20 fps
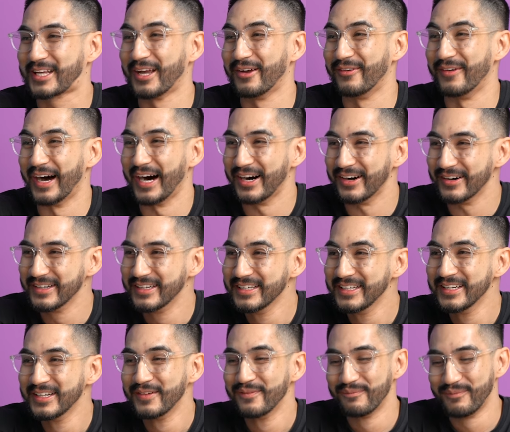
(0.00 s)
came out,
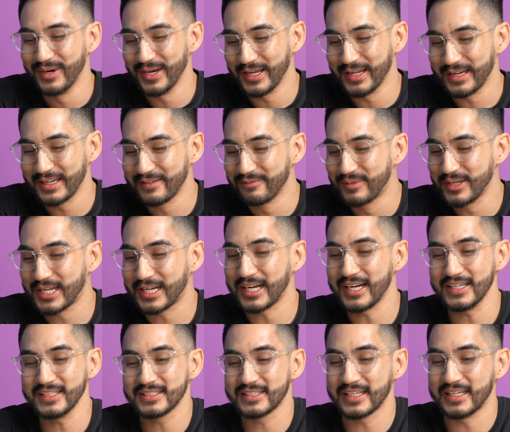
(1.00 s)
but
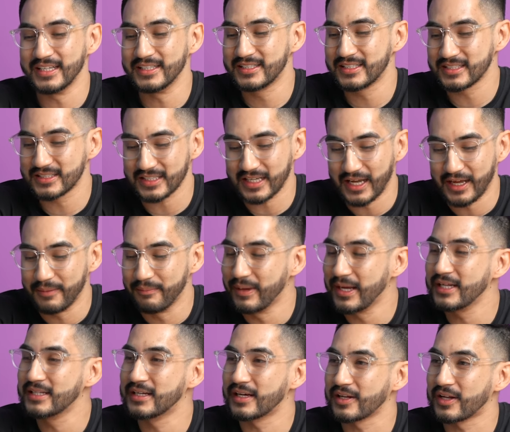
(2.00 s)
because it's just it
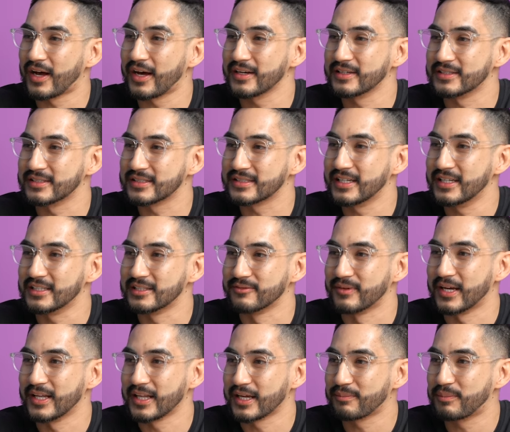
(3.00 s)
made a lot of sense,
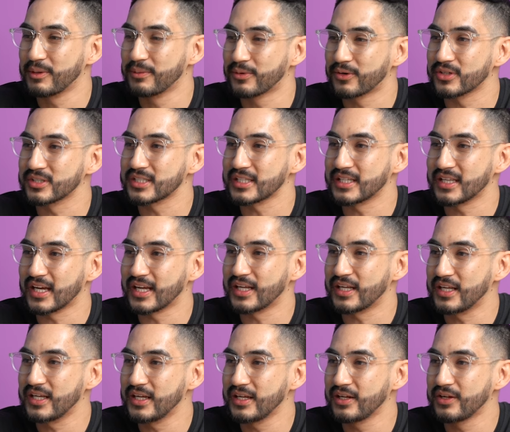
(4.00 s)
man. Like people okay. were saying that
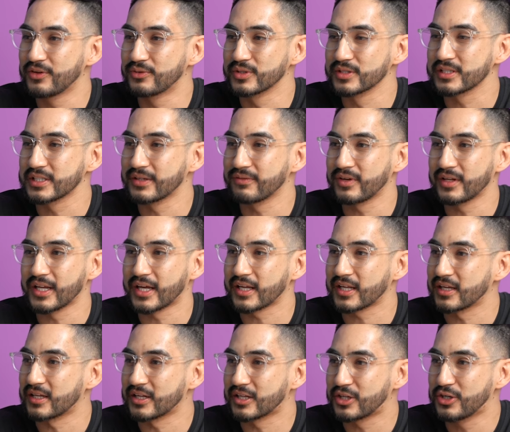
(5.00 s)
he was living like in